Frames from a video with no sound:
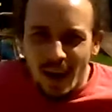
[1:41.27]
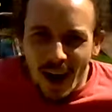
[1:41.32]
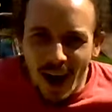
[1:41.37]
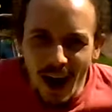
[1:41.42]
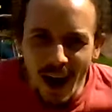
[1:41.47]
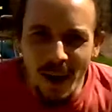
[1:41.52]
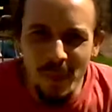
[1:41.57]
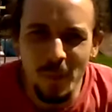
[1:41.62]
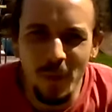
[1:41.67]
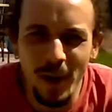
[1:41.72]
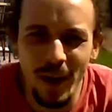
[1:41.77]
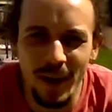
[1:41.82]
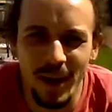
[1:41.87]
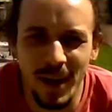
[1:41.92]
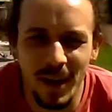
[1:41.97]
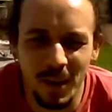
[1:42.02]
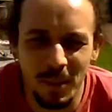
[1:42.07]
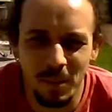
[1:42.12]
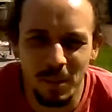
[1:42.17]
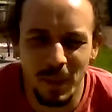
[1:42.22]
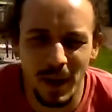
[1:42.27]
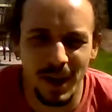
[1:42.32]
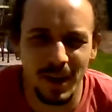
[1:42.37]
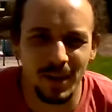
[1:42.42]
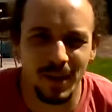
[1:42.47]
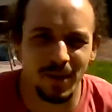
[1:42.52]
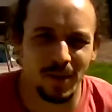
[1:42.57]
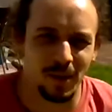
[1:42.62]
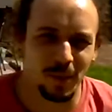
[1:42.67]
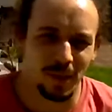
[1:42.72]
I'm wearing
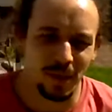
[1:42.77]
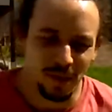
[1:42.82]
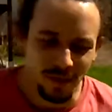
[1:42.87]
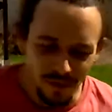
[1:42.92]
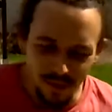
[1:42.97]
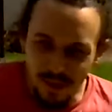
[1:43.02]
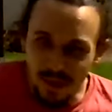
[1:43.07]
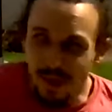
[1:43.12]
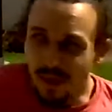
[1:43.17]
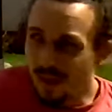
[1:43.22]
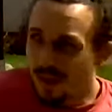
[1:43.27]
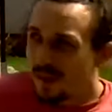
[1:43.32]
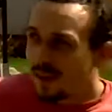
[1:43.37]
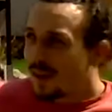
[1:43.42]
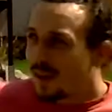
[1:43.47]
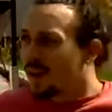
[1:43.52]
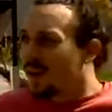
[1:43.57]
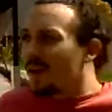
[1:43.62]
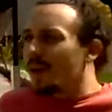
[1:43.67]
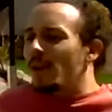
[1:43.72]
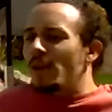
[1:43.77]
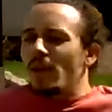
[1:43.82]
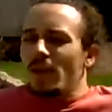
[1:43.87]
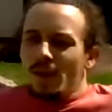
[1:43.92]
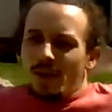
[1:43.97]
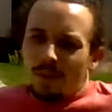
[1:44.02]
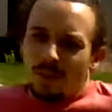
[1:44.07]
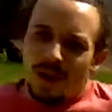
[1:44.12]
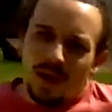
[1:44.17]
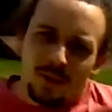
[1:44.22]
bears on my feet. No,
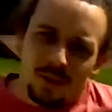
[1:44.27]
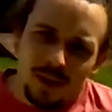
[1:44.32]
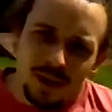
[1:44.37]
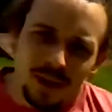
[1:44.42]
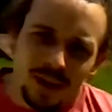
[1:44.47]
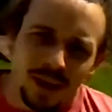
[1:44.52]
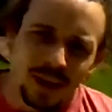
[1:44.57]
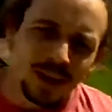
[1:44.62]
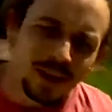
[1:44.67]
I'm not wearing